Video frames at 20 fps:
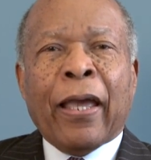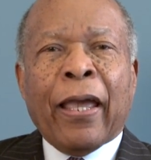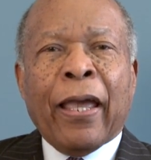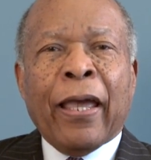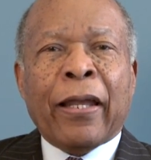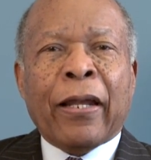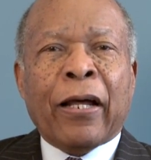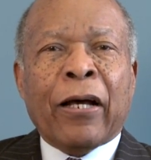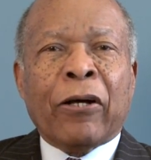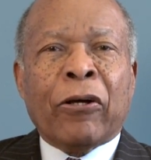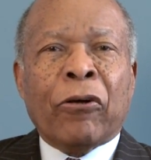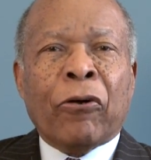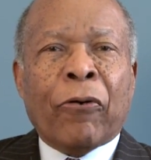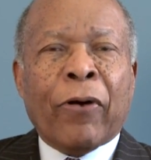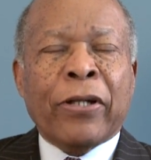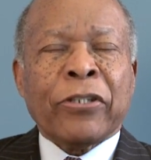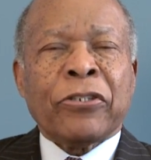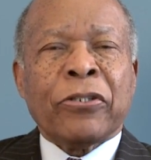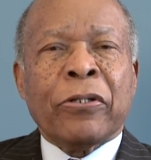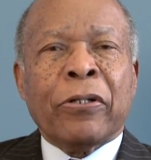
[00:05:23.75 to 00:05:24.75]
and our
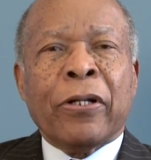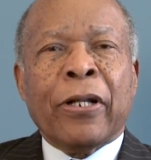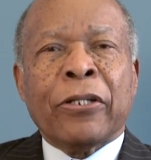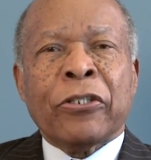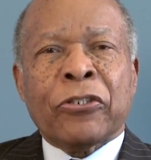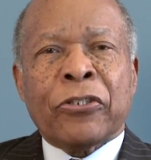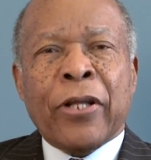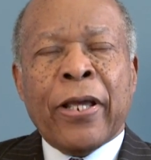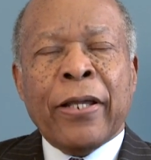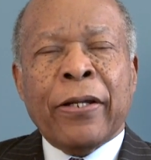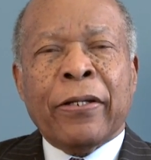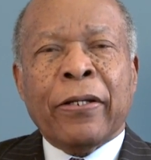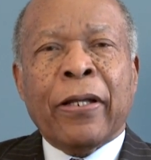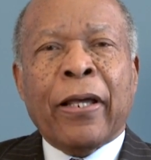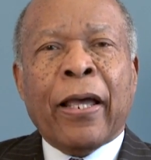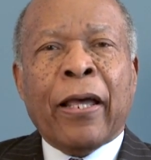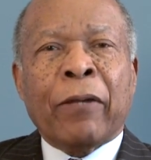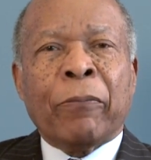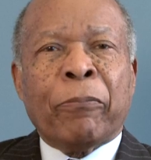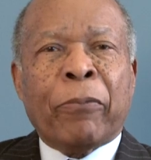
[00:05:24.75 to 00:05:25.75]
congressional and state
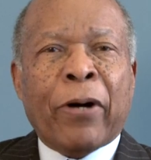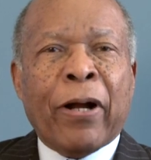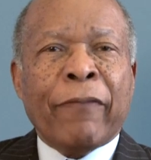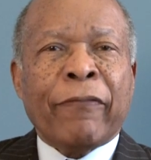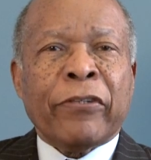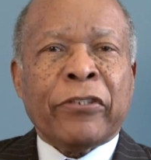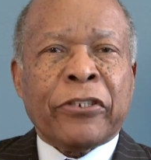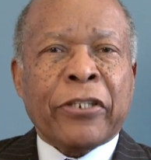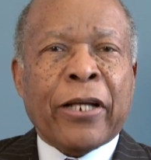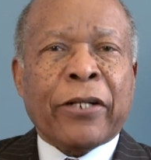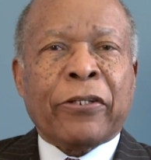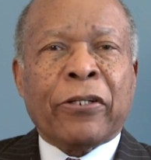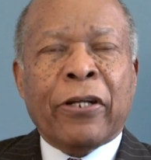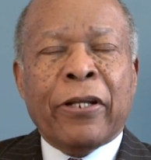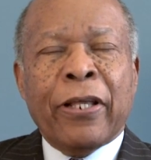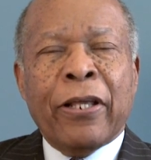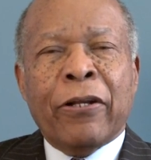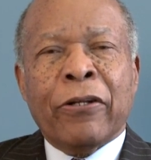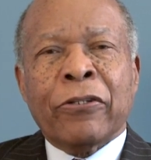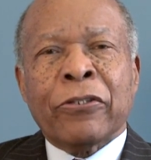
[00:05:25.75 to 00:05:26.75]
and private sector
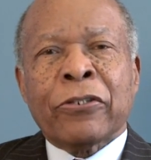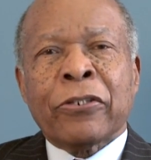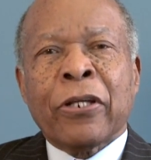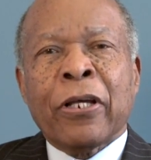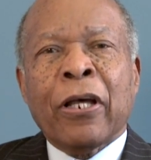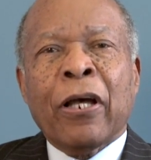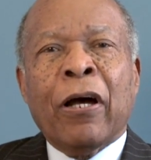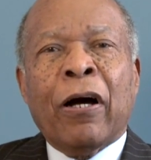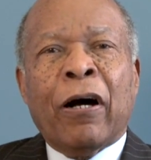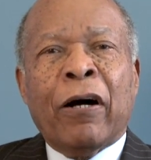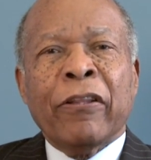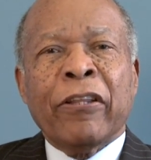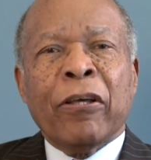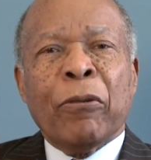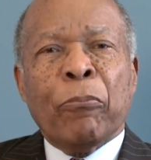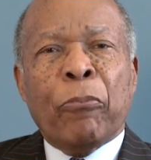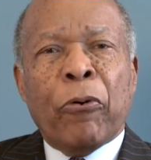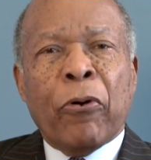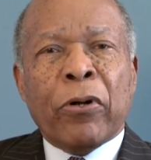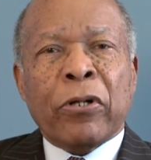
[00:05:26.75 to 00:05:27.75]
leaders on the
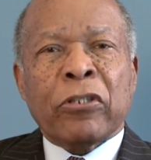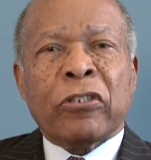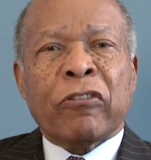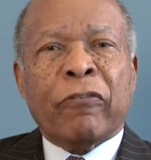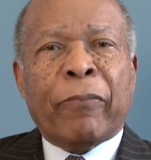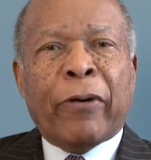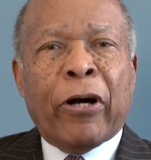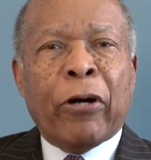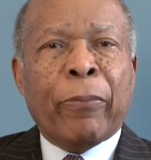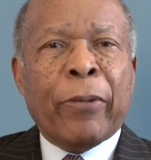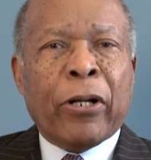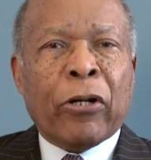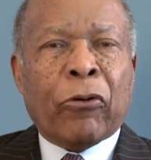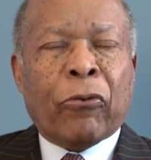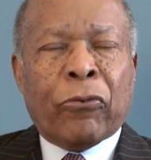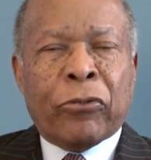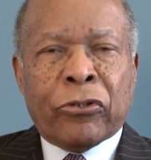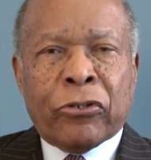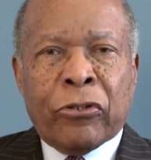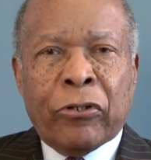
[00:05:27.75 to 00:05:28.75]
importance of biomedical
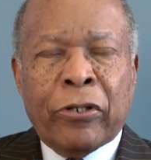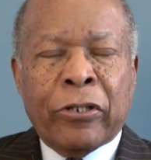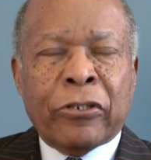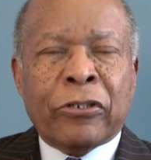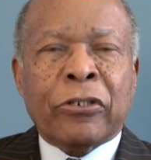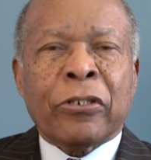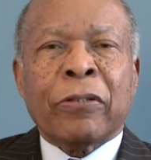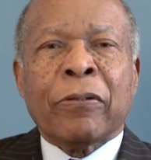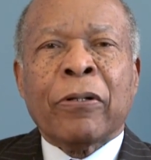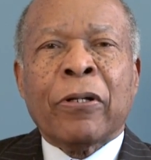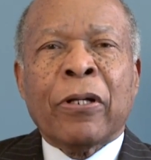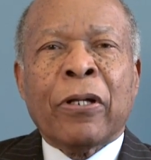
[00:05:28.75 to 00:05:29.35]
research.